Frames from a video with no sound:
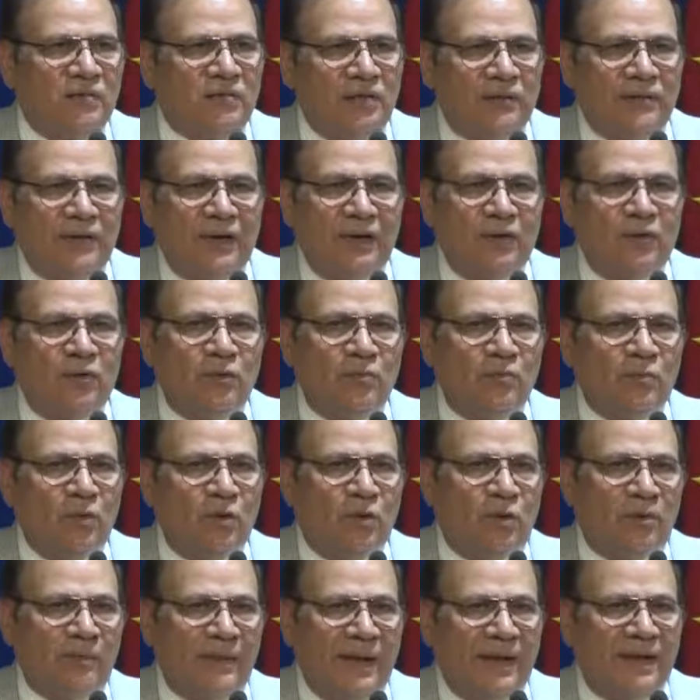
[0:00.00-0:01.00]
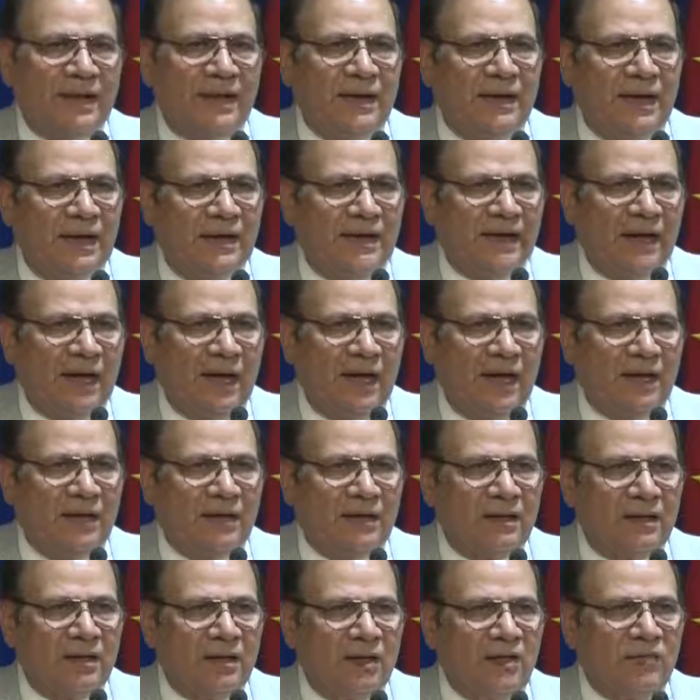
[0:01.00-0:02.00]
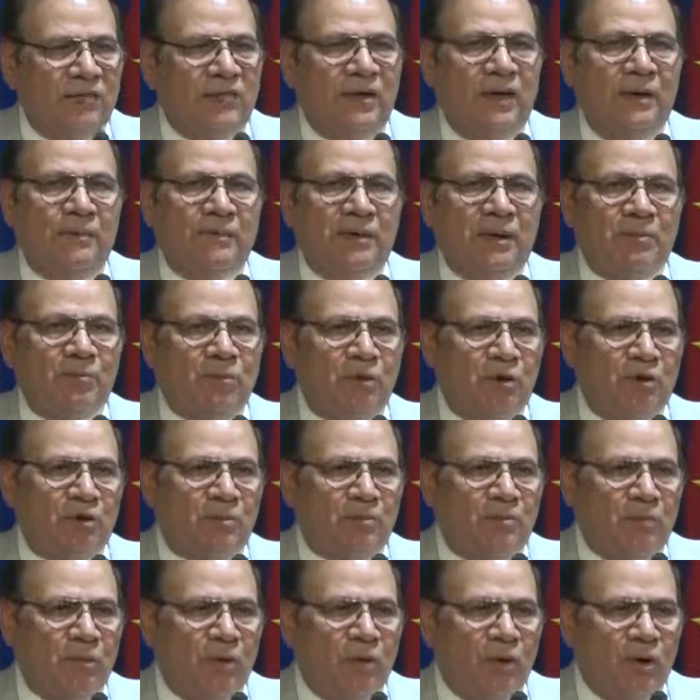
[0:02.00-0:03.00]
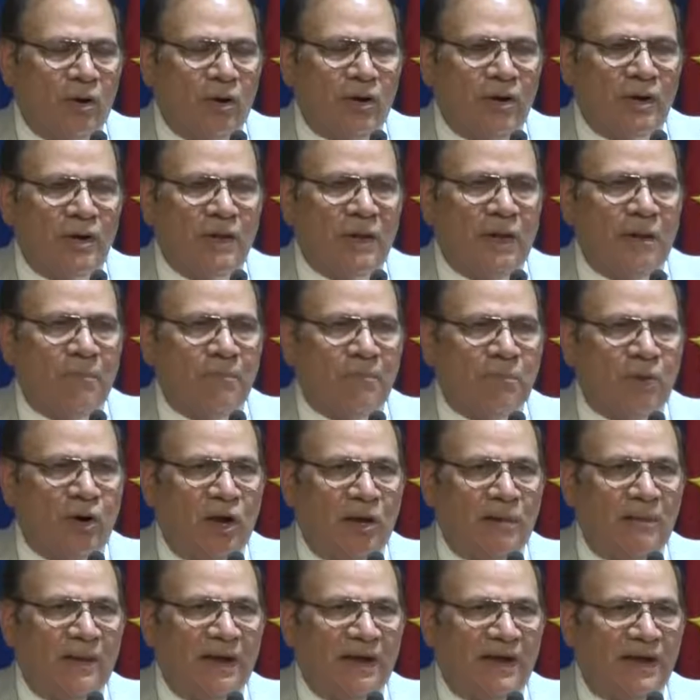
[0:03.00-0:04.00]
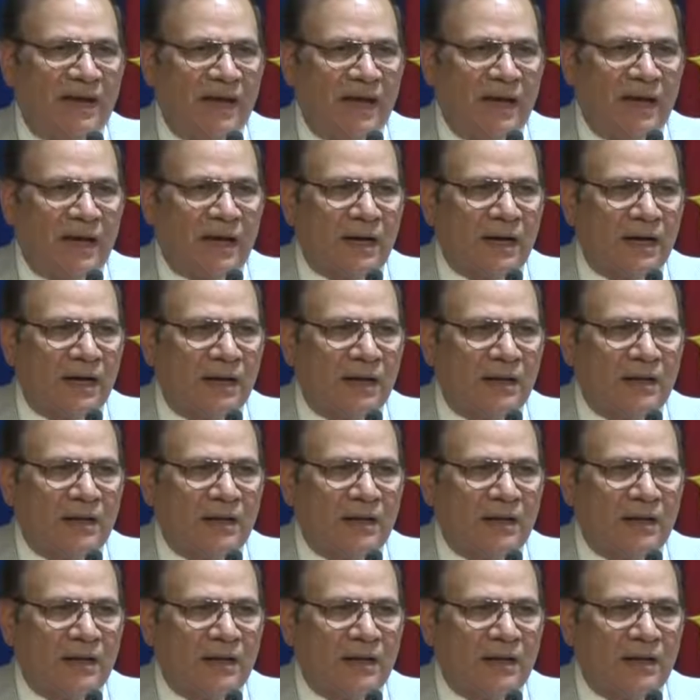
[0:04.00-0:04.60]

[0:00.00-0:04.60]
We will do more Make in India. We will promote more employment here.